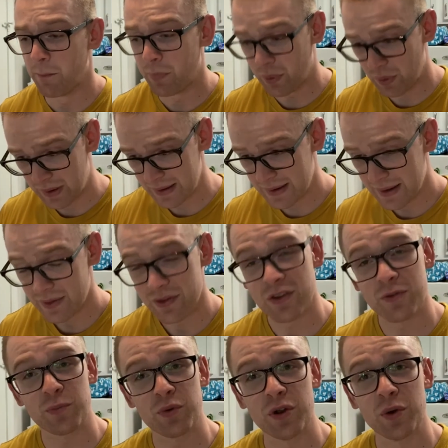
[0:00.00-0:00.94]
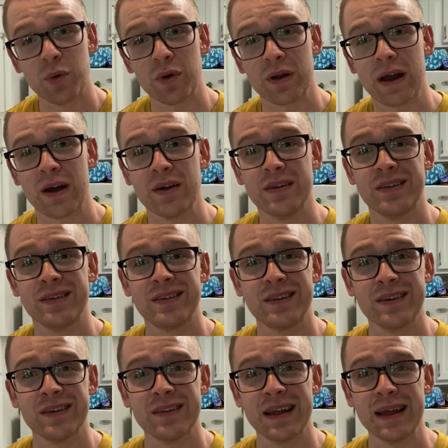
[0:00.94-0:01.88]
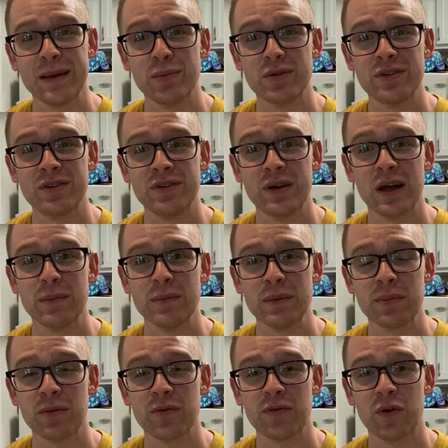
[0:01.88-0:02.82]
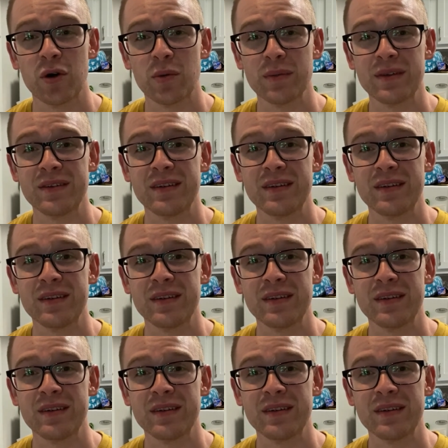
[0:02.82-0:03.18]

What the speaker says: but this pre-workout is still able to help me perform.